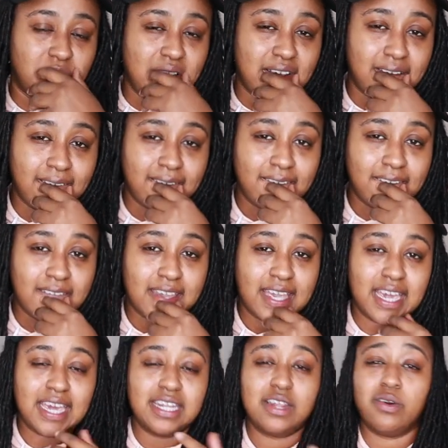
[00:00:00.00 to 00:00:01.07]
right?
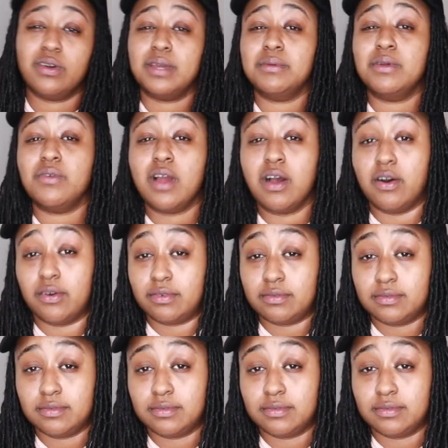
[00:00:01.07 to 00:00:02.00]
And don't get me wrong.